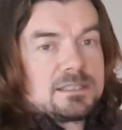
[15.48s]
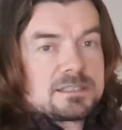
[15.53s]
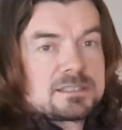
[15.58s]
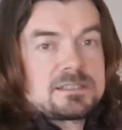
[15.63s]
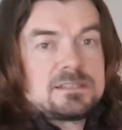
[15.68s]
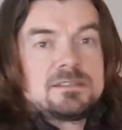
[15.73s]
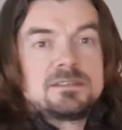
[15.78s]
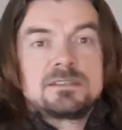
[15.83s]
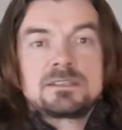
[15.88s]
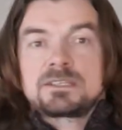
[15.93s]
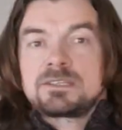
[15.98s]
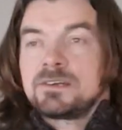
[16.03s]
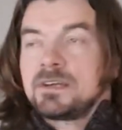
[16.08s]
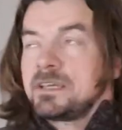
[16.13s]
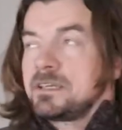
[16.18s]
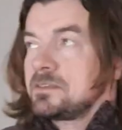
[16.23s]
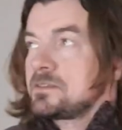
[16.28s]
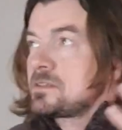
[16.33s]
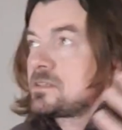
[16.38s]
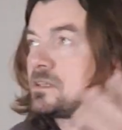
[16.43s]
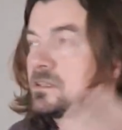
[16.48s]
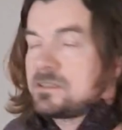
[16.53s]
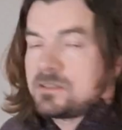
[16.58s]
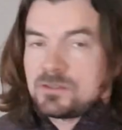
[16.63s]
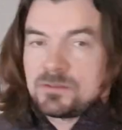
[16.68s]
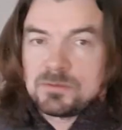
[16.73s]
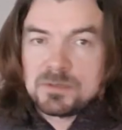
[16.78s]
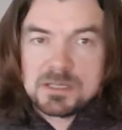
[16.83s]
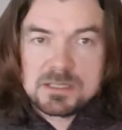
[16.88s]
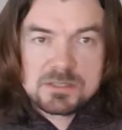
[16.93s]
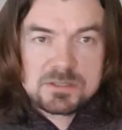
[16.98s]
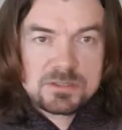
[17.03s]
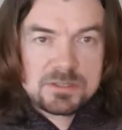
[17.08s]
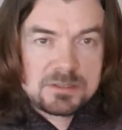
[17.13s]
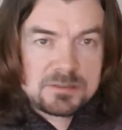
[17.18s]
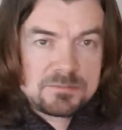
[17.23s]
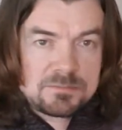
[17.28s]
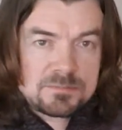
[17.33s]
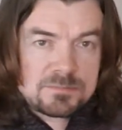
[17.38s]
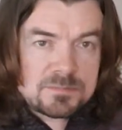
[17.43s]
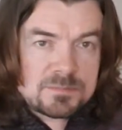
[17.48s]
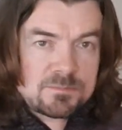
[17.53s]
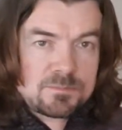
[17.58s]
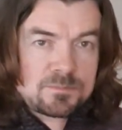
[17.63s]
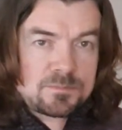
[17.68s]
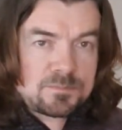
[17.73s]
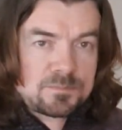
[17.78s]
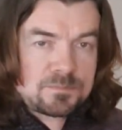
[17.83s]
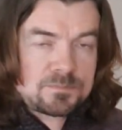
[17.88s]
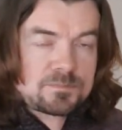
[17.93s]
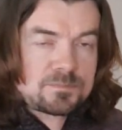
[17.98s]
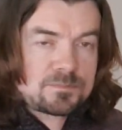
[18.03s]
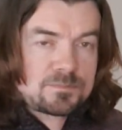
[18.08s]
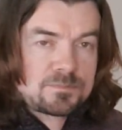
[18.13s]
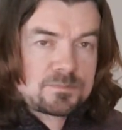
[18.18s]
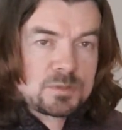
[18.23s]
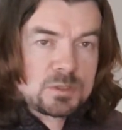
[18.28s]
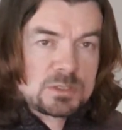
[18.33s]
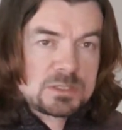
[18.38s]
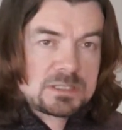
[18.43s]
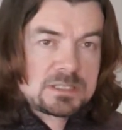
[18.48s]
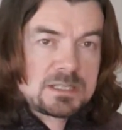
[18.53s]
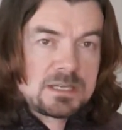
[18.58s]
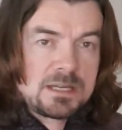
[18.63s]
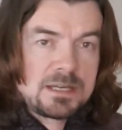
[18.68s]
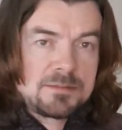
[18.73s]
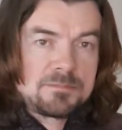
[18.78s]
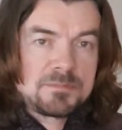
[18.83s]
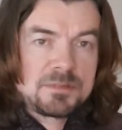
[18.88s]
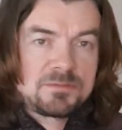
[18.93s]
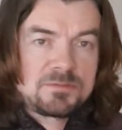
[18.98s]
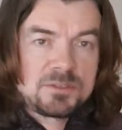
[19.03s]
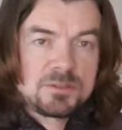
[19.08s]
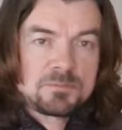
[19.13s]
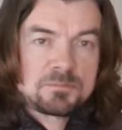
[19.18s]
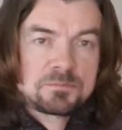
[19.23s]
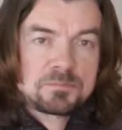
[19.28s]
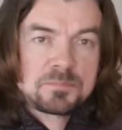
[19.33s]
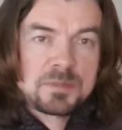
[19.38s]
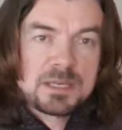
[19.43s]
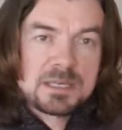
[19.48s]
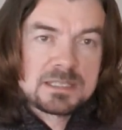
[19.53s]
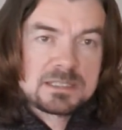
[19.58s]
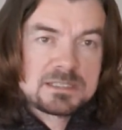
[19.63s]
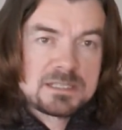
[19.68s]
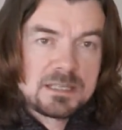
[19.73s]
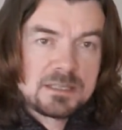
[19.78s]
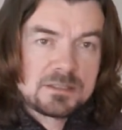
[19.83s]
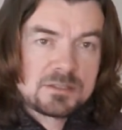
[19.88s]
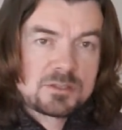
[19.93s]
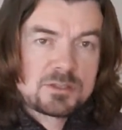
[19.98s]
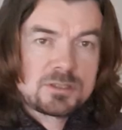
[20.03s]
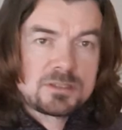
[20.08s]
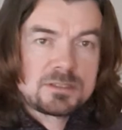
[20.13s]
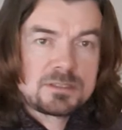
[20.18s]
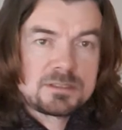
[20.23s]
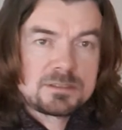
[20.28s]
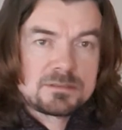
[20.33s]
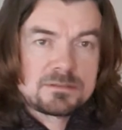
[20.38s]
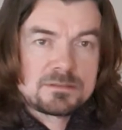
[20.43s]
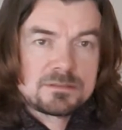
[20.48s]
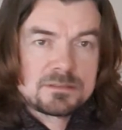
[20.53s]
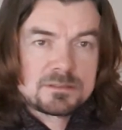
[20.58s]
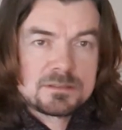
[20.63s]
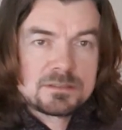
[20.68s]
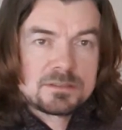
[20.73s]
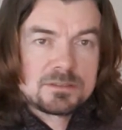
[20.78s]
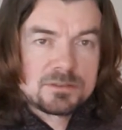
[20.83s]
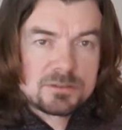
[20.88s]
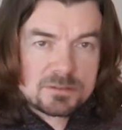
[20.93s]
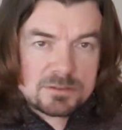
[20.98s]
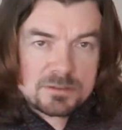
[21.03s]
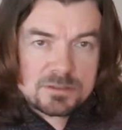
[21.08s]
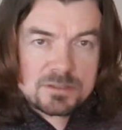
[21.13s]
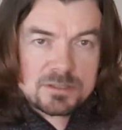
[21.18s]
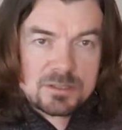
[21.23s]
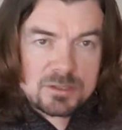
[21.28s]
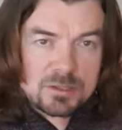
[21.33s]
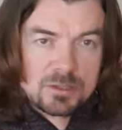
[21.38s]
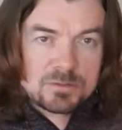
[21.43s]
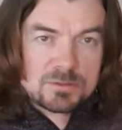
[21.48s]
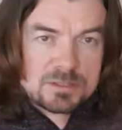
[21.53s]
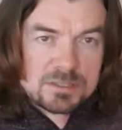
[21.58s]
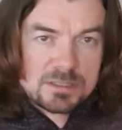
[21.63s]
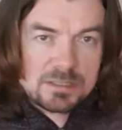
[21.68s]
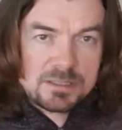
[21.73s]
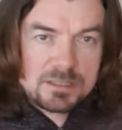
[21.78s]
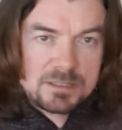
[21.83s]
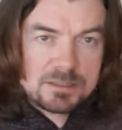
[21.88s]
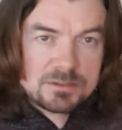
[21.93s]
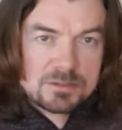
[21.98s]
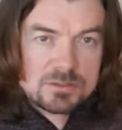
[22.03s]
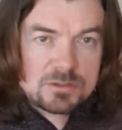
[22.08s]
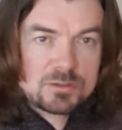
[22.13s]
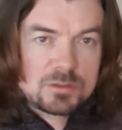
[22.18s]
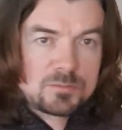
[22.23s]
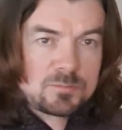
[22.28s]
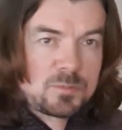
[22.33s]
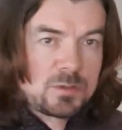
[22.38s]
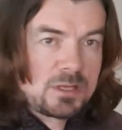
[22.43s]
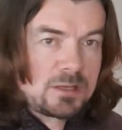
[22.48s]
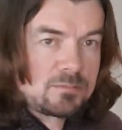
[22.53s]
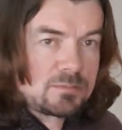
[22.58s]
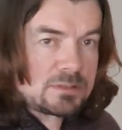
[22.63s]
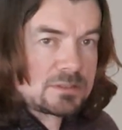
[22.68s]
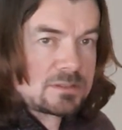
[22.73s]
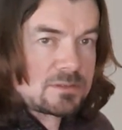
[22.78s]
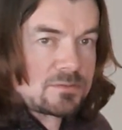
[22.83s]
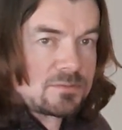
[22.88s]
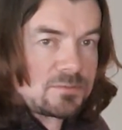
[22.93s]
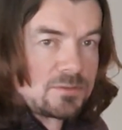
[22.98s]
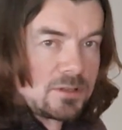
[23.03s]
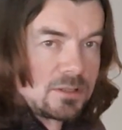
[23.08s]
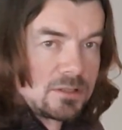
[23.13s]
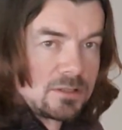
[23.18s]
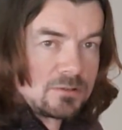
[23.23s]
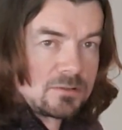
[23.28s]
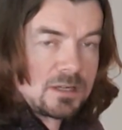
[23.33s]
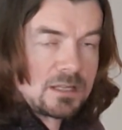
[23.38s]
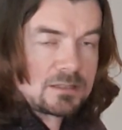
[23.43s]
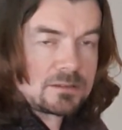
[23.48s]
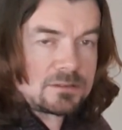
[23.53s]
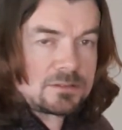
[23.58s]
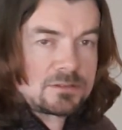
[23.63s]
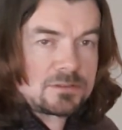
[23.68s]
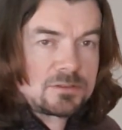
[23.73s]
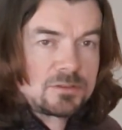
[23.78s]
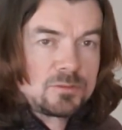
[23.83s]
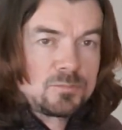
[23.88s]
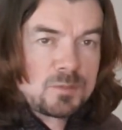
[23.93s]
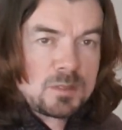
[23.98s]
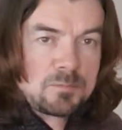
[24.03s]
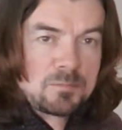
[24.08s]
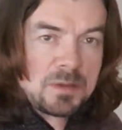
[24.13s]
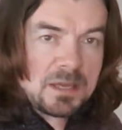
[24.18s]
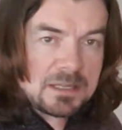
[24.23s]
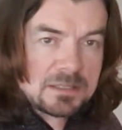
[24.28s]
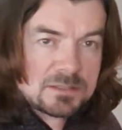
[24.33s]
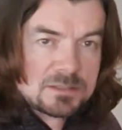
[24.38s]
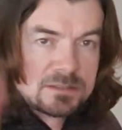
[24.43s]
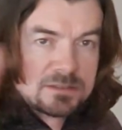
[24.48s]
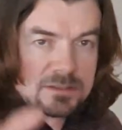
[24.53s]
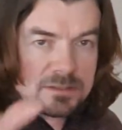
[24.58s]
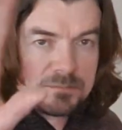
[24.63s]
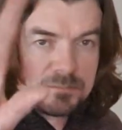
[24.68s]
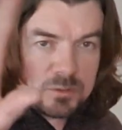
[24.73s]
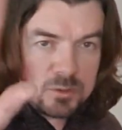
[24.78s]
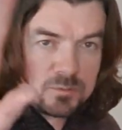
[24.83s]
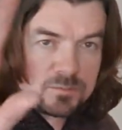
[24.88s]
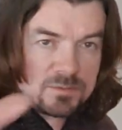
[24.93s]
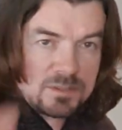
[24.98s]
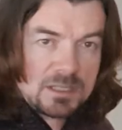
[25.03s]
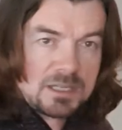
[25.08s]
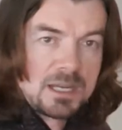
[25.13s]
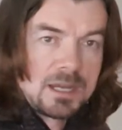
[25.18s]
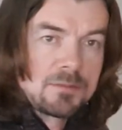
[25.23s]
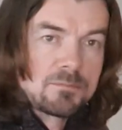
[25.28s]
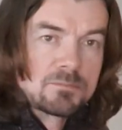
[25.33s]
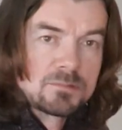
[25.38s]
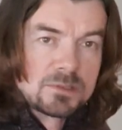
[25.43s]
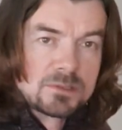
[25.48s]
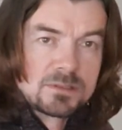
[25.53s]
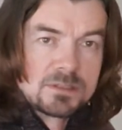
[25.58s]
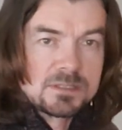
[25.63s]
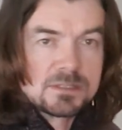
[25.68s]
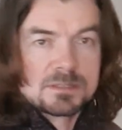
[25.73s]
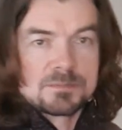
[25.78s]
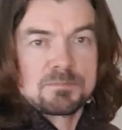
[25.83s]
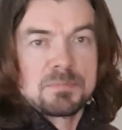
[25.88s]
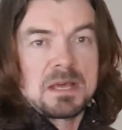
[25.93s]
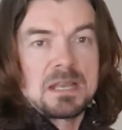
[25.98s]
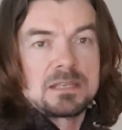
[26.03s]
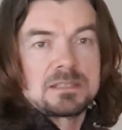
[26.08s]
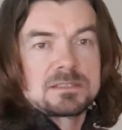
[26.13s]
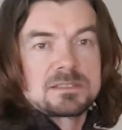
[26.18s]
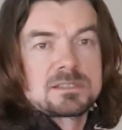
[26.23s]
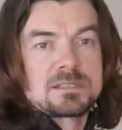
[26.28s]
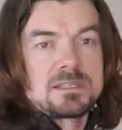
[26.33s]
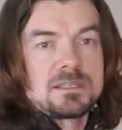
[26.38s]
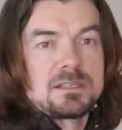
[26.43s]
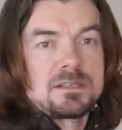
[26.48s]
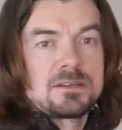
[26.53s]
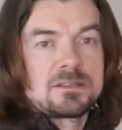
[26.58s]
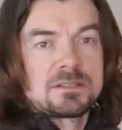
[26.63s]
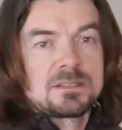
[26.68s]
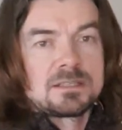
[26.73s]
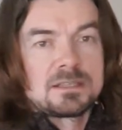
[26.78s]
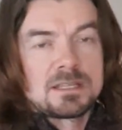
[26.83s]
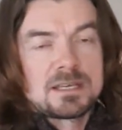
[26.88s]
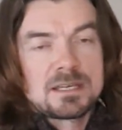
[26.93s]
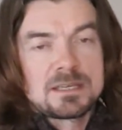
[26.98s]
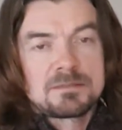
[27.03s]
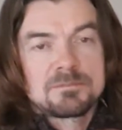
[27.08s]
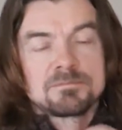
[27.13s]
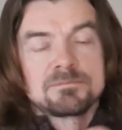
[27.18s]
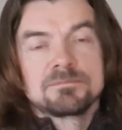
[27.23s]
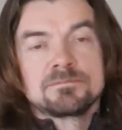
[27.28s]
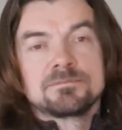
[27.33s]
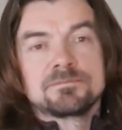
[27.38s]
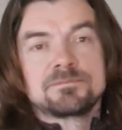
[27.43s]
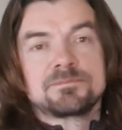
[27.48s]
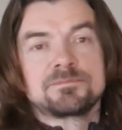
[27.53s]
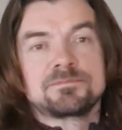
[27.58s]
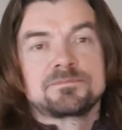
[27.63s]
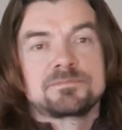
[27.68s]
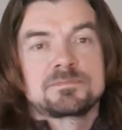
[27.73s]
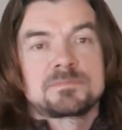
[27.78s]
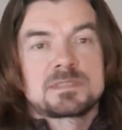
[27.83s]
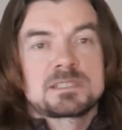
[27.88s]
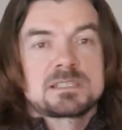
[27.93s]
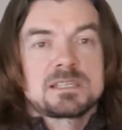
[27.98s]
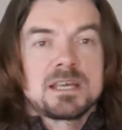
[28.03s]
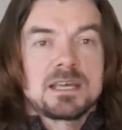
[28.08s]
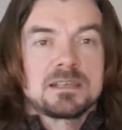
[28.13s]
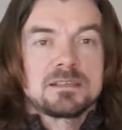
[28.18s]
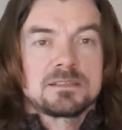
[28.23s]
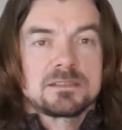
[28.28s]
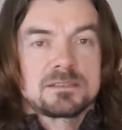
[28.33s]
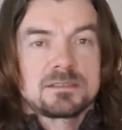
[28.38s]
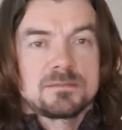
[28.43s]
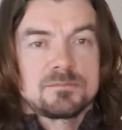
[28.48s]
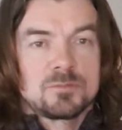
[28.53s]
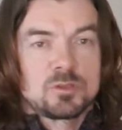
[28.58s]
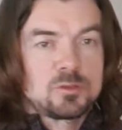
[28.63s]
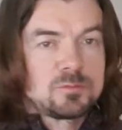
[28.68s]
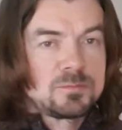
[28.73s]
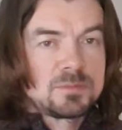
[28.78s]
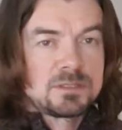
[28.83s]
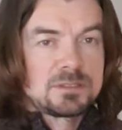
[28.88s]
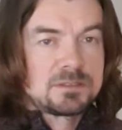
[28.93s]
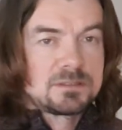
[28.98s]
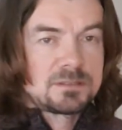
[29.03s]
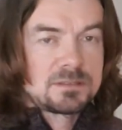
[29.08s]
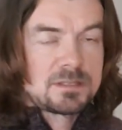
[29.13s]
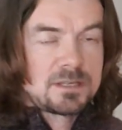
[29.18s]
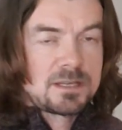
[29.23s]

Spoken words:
it's not a great situation, but if you pay attention and look closely you should be able to follow. I'll do my best to move the camera. It's balancing on a light stand at the moment.